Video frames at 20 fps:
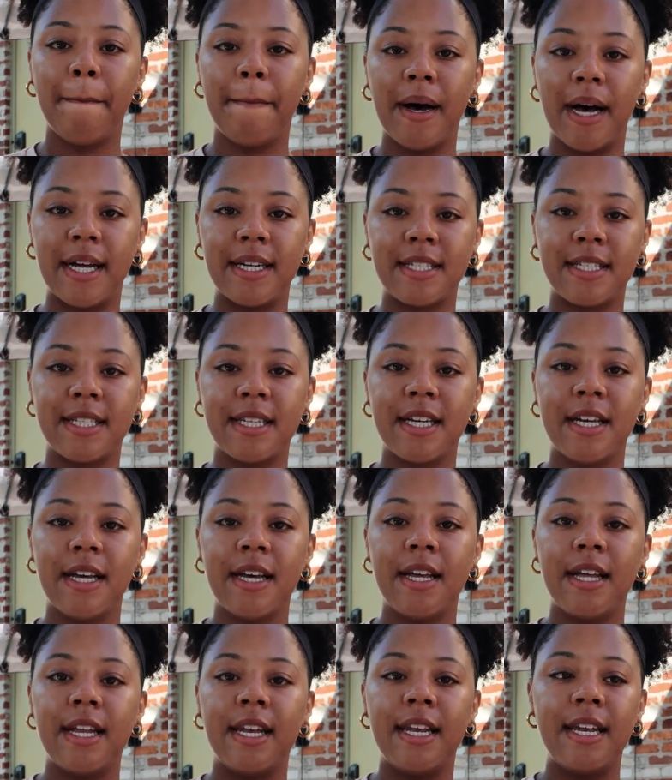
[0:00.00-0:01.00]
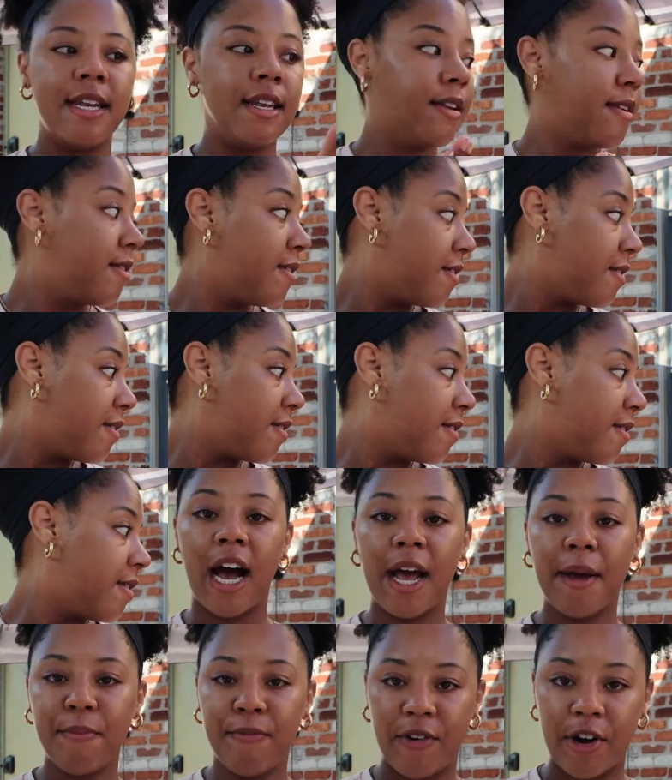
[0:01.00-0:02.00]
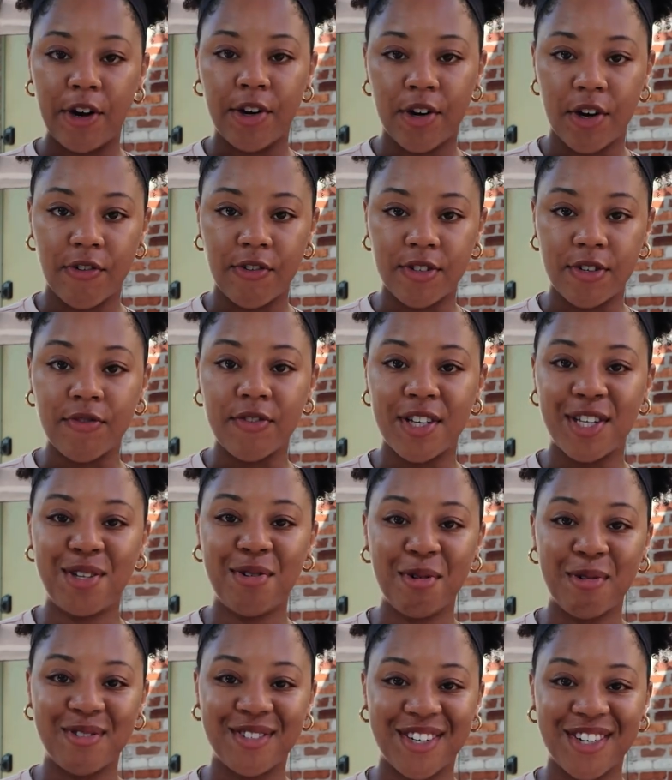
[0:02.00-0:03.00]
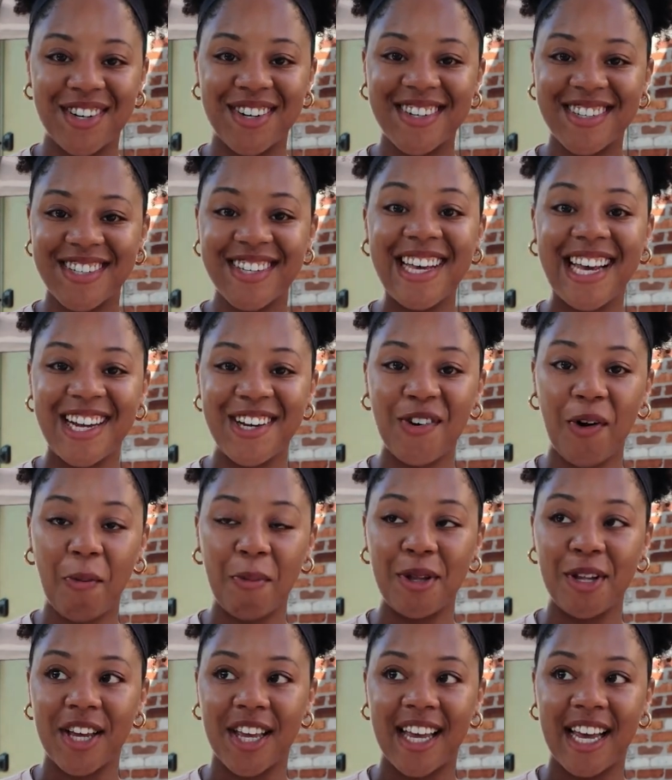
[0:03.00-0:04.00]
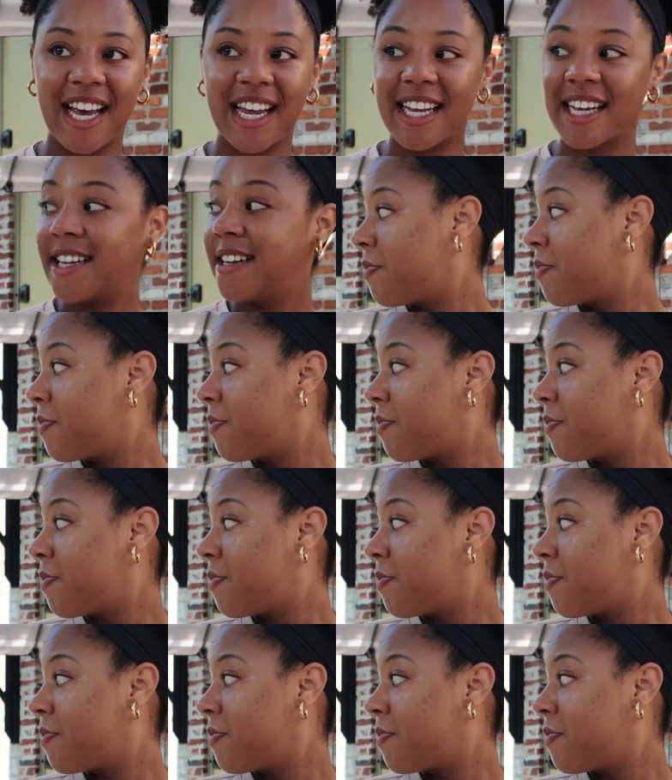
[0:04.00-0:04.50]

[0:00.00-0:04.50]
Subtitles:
But I'm very nervous of this rooster. Ignore me looking at it.